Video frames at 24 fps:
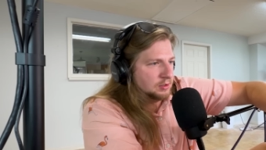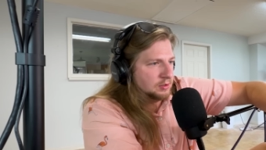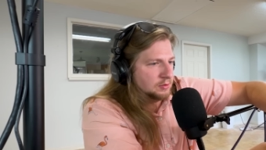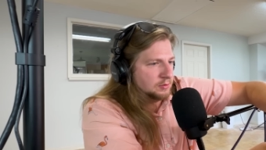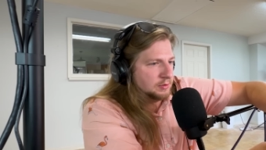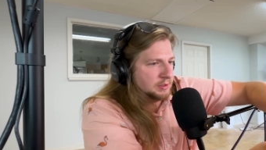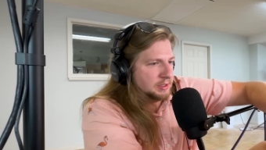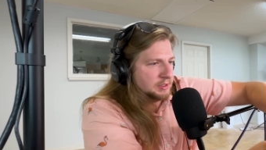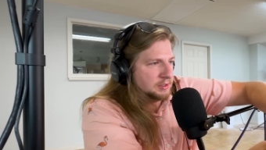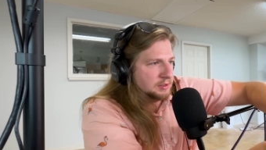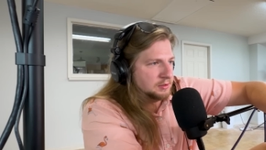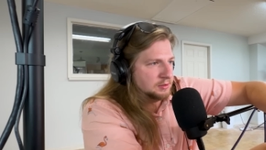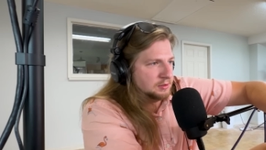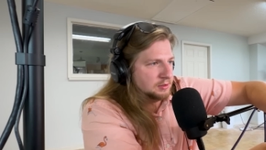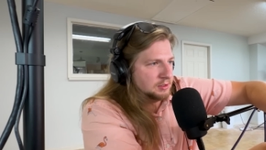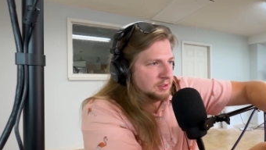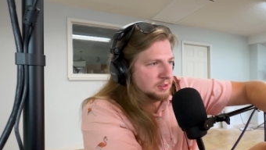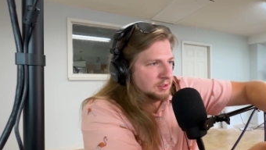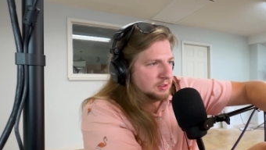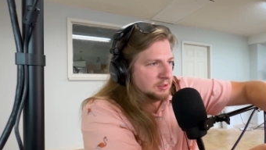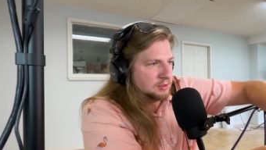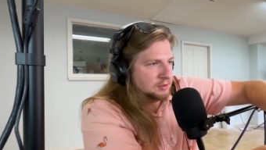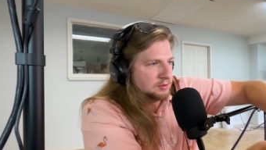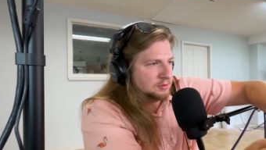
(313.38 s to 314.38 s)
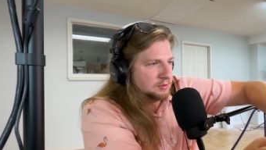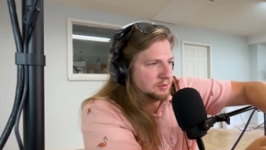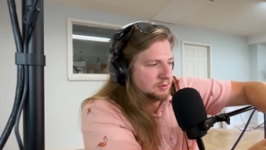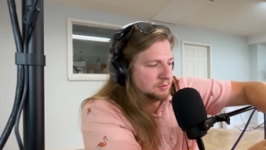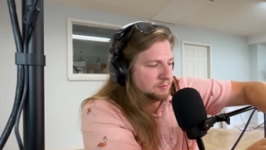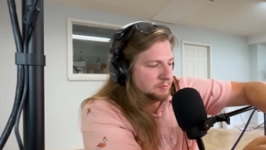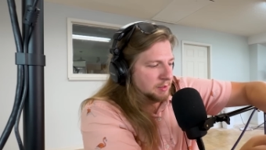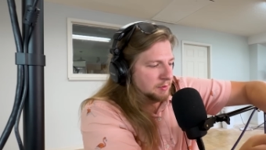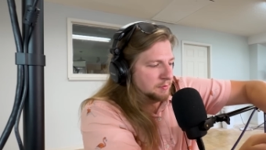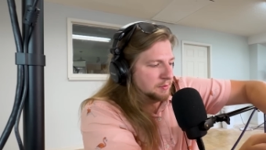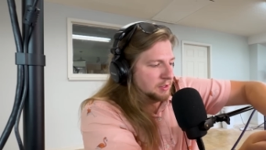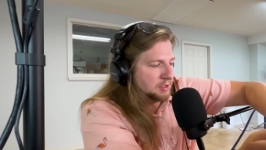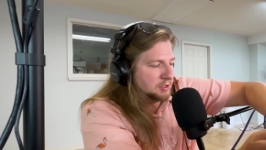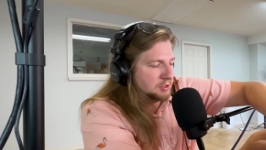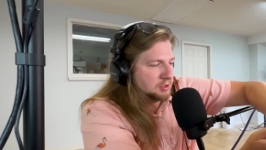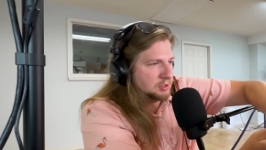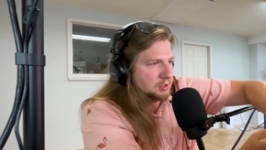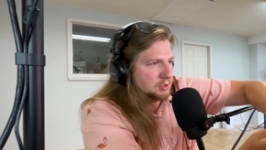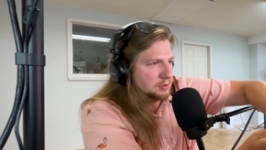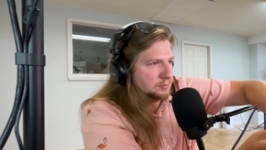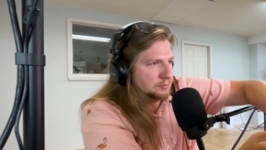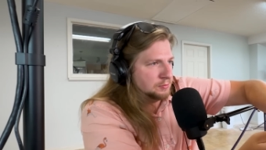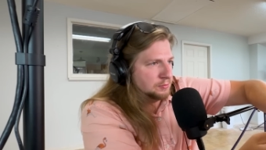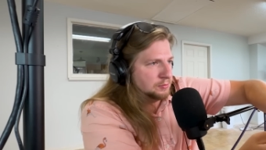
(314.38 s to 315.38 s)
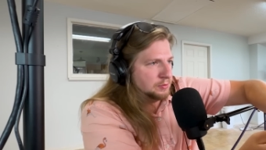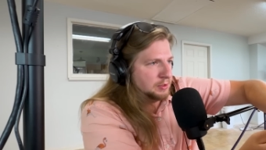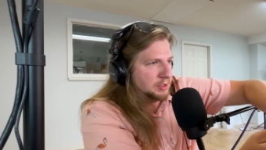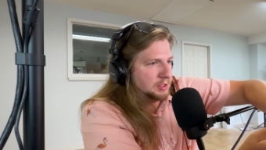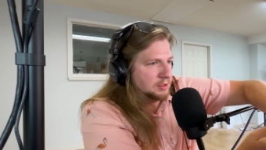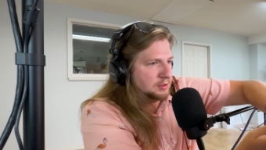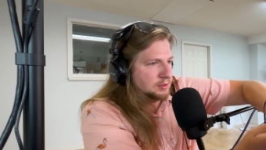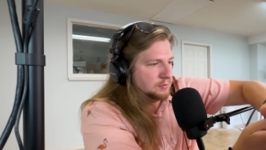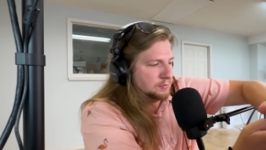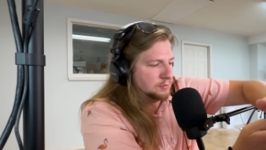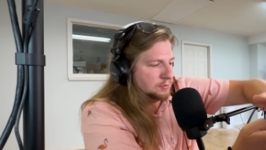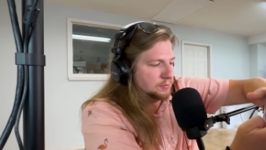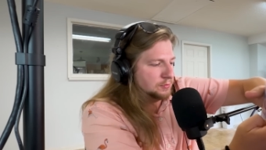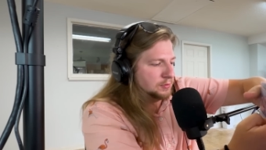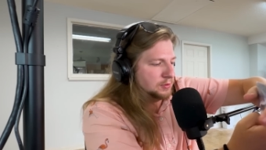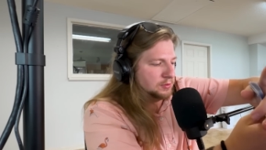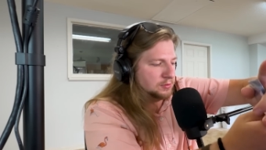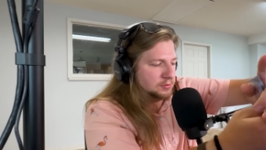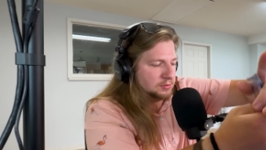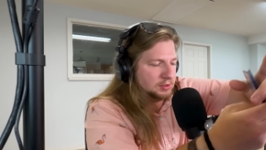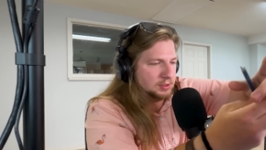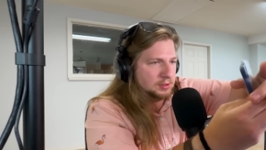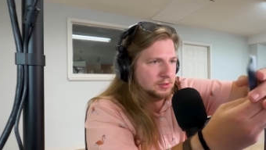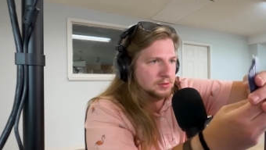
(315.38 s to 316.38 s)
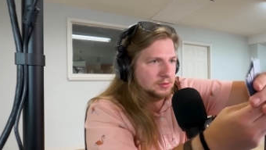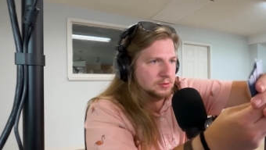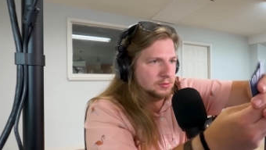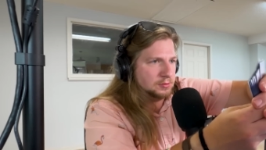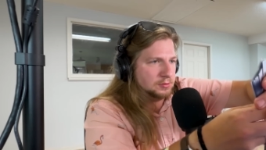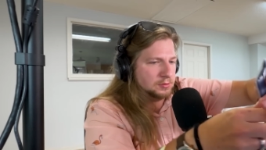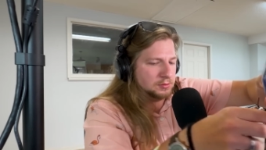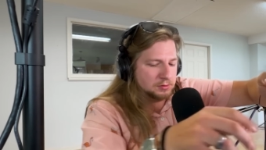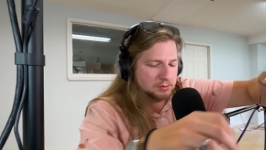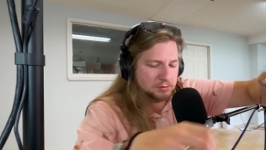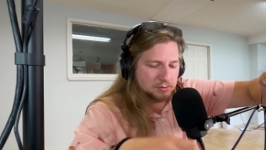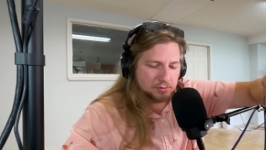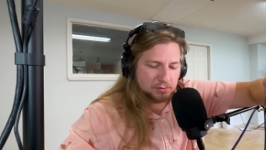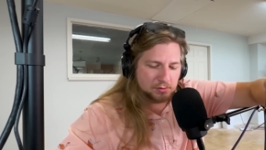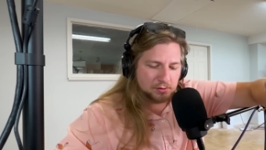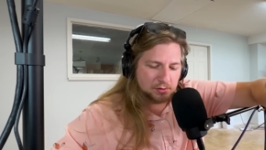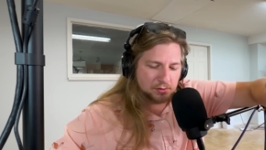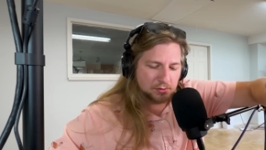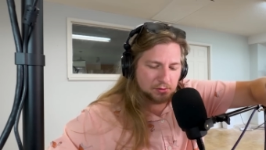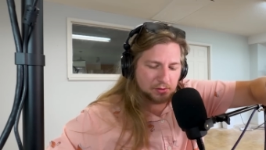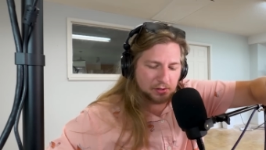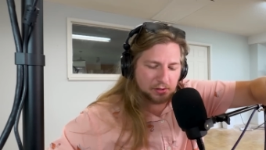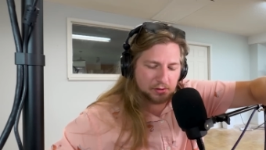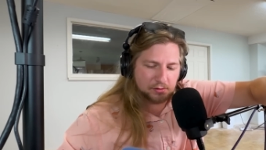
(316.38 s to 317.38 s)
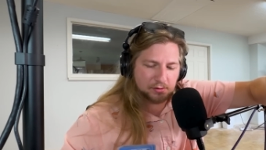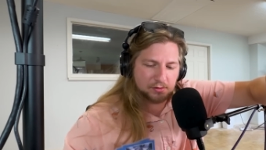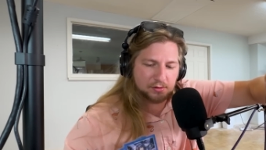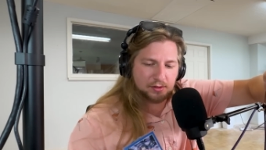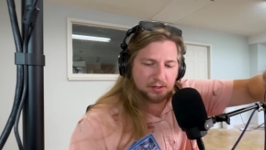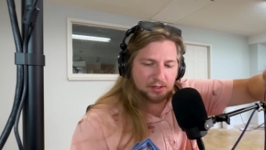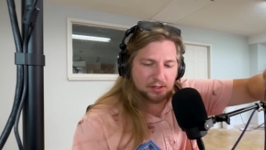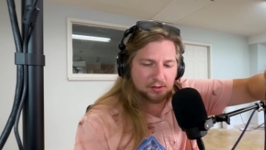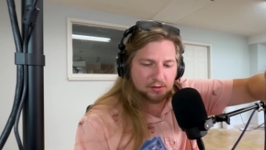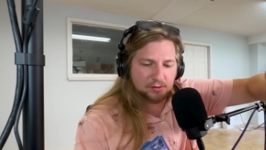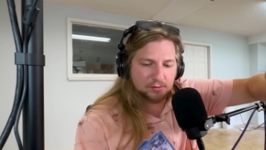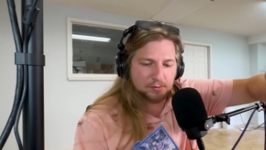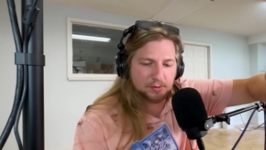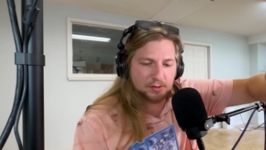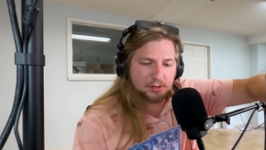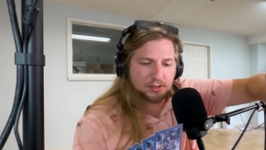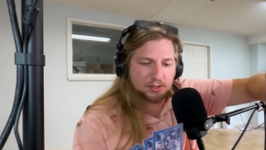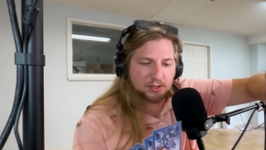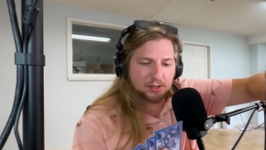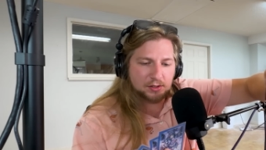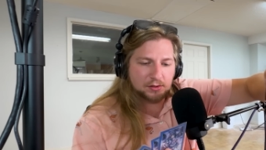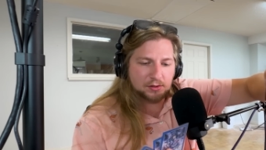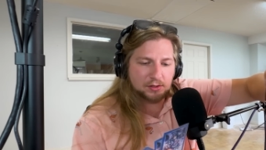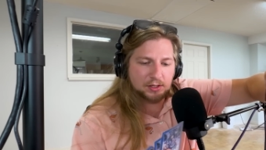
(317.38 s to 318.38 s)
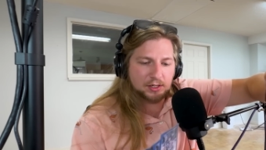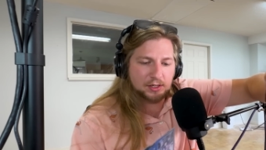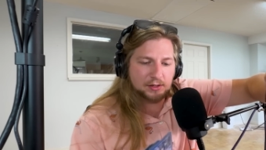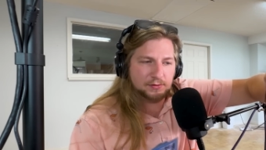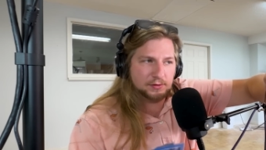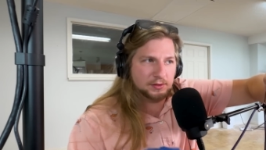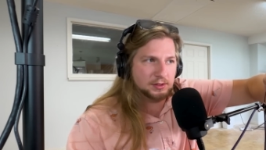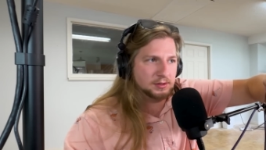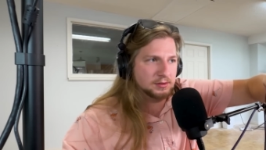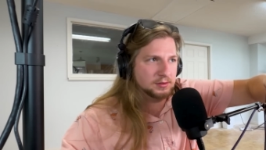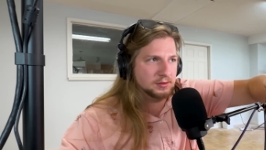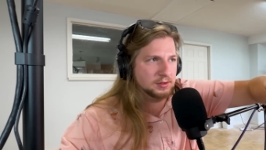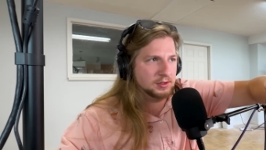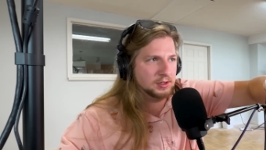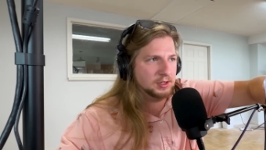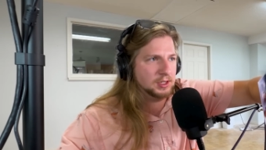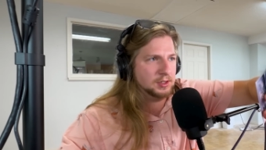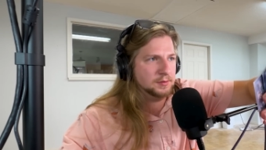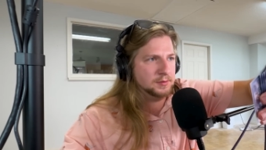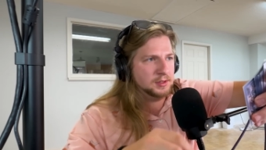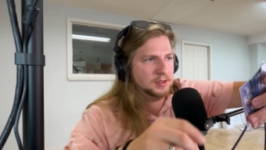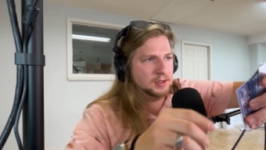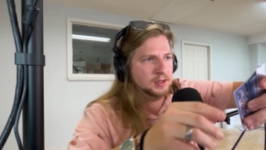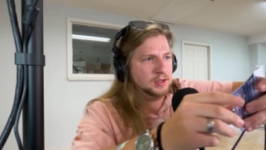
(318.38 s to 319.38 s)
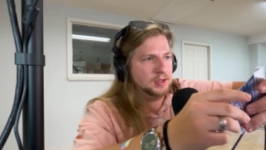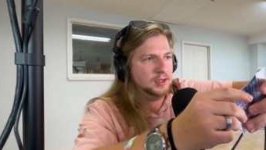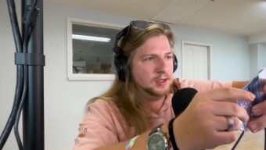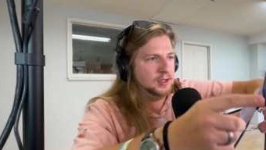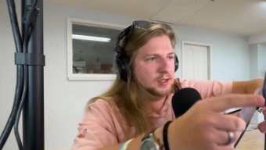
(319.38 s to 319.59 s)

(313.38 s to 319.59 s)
Well, you know, maybe I should have waited to fulfill skills or do other things, but you know, you never can see it coming.